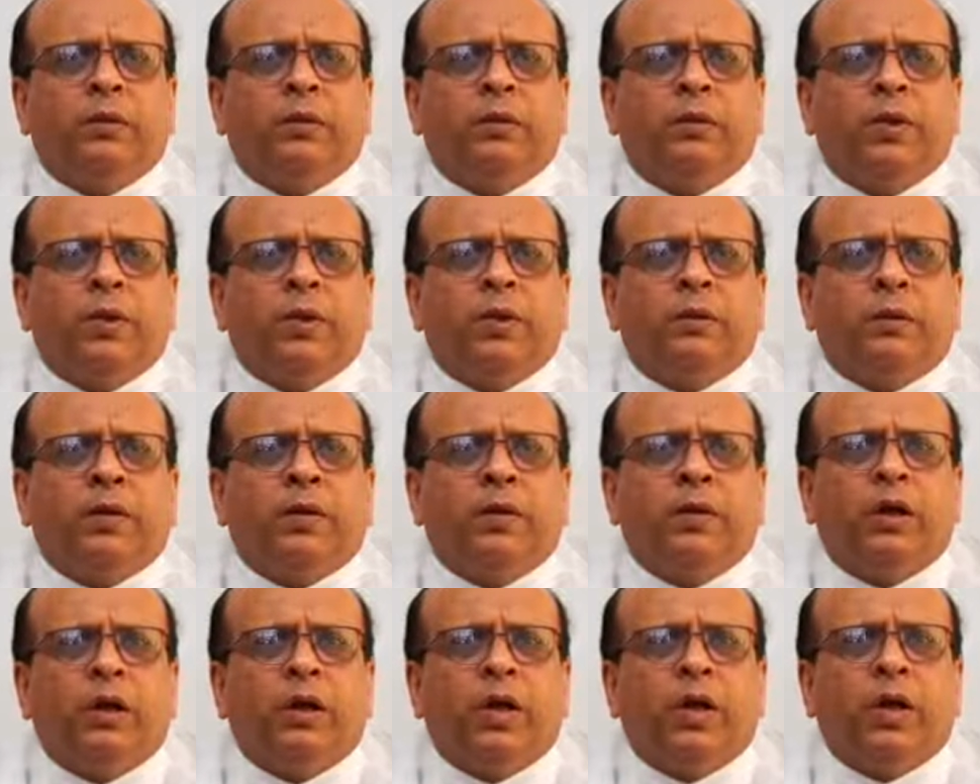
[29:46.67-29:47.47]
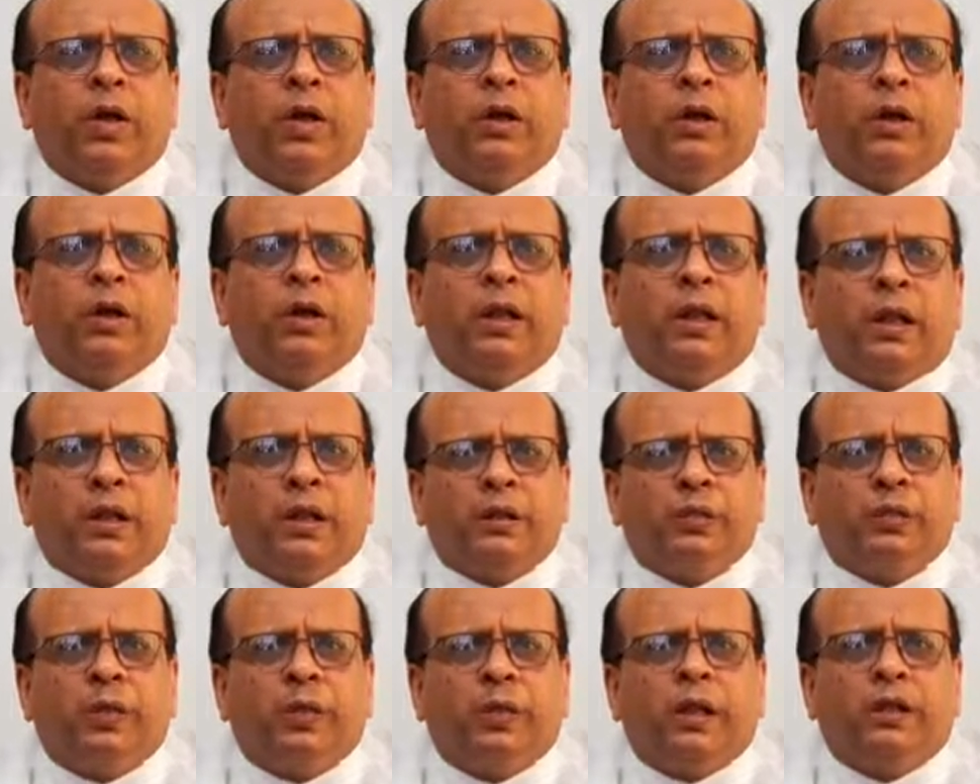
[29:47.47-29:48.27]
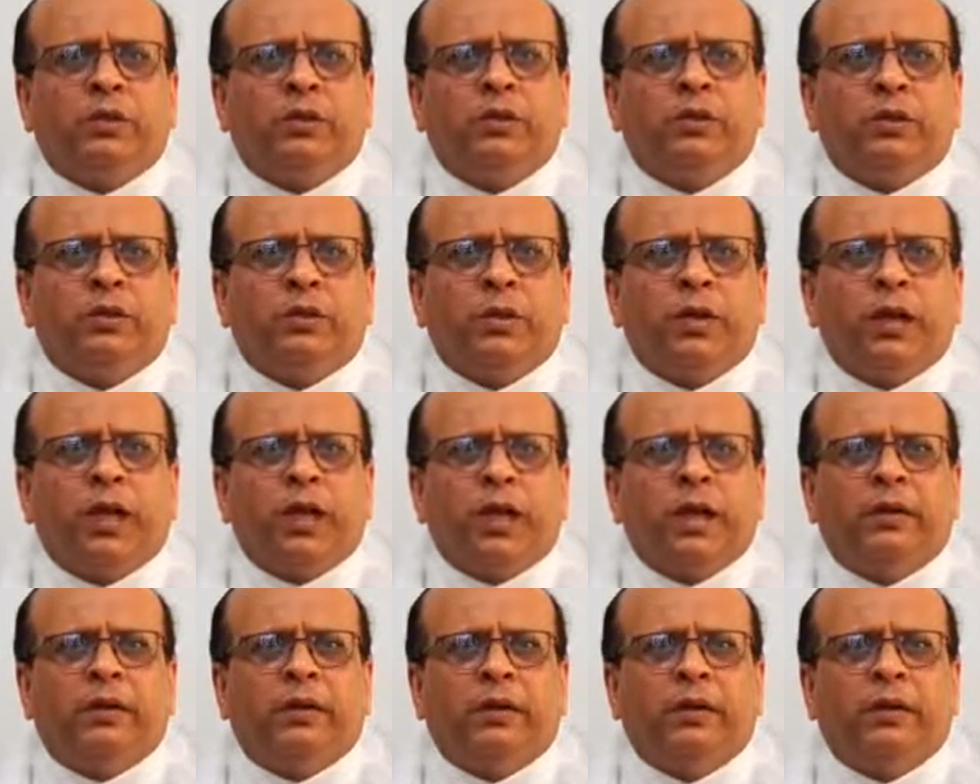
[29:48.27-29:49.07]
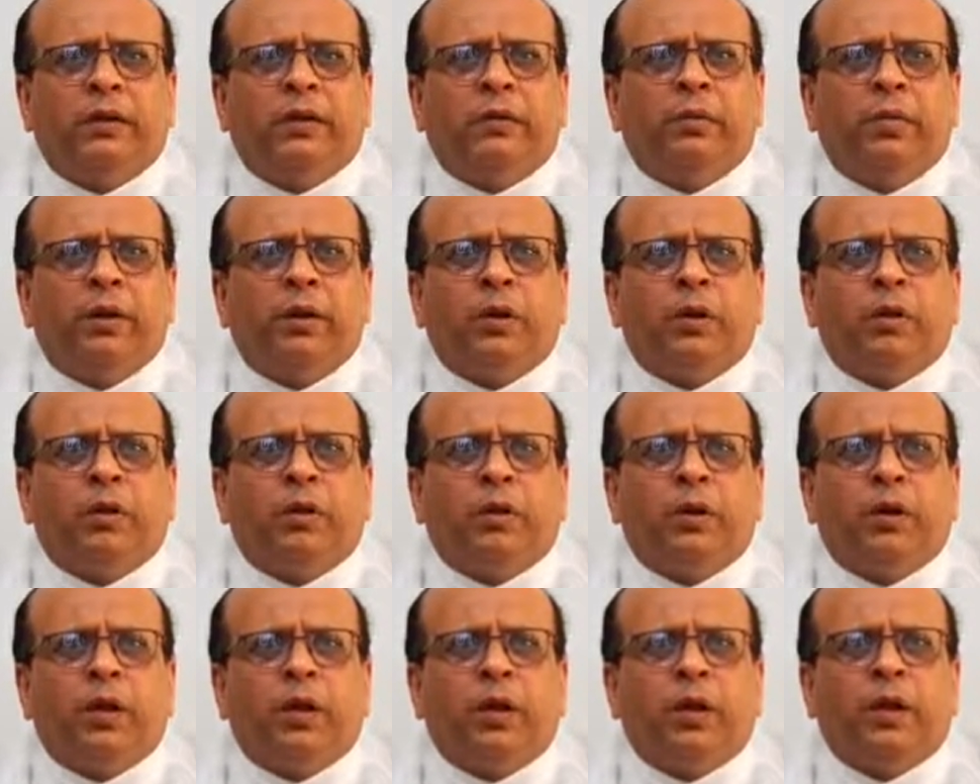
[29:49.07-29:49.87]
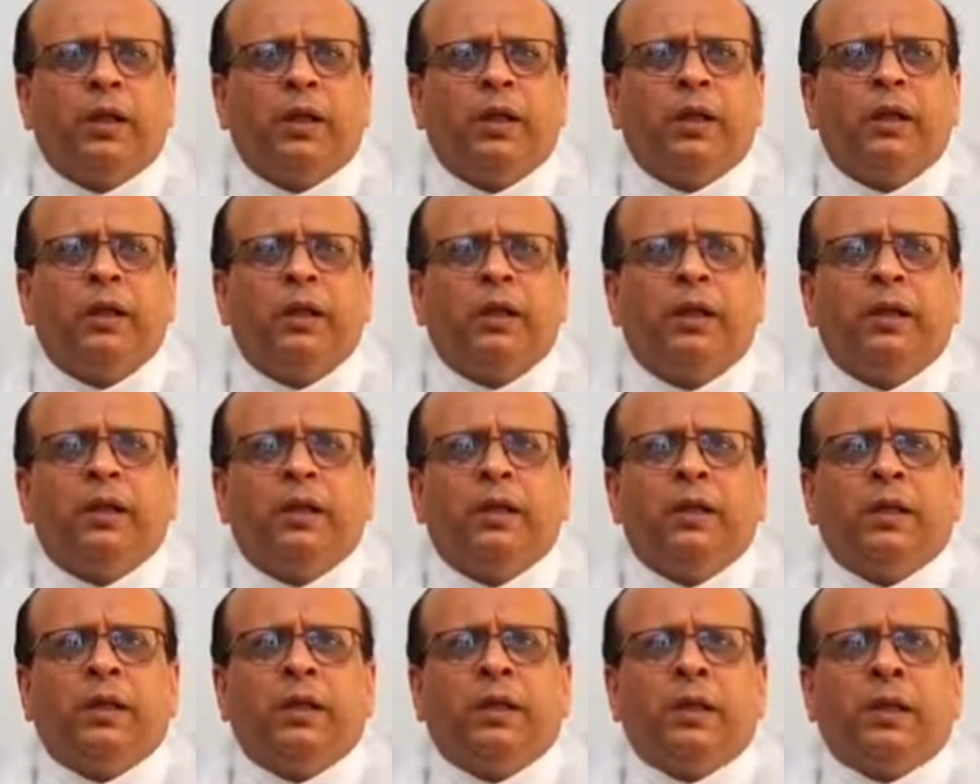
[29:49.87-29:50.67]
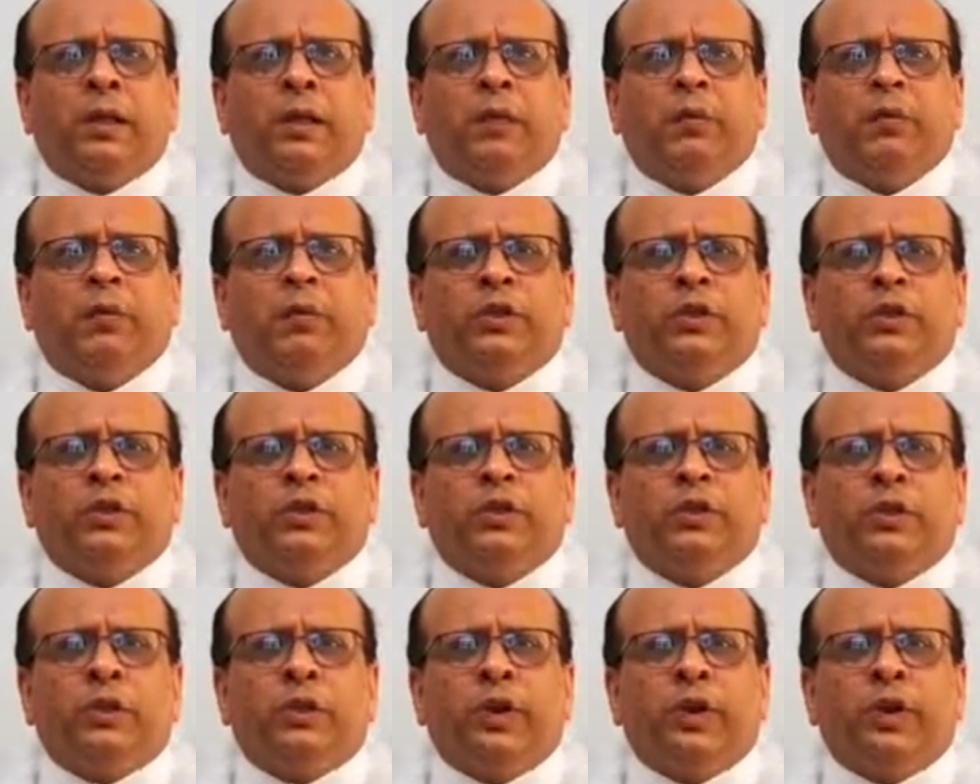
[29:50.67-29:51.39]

tibial condyle as well as on the lateral tibial condyle, which is